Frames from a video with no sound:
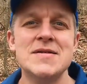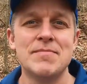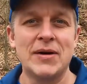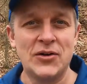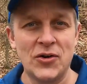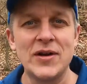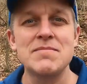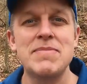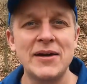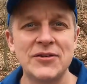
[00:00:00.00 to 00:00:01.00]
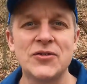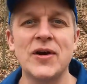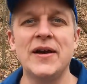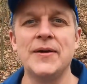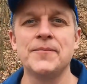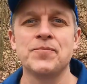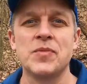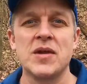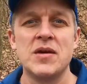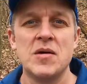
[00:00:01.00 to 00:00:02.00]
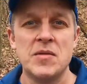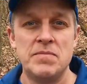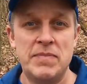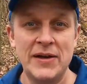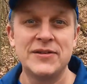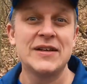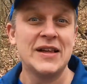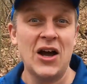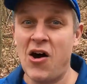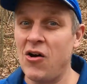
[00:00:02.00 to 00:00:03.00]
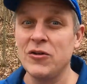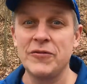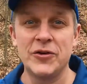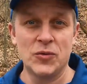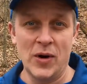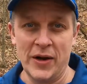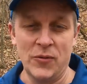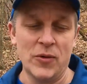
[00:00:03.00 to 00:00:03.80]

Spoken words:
But during base training, basically all of your running,